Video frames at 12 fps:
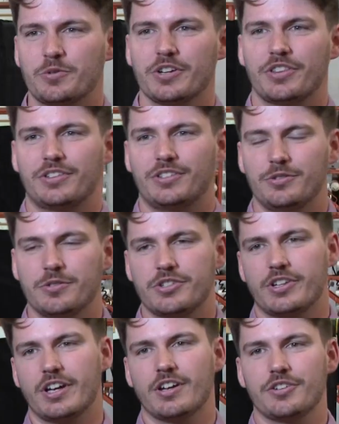it with two inch
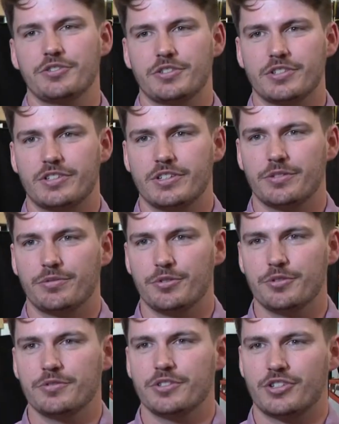hail, you could see
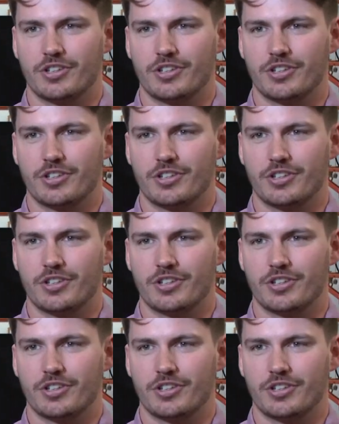through the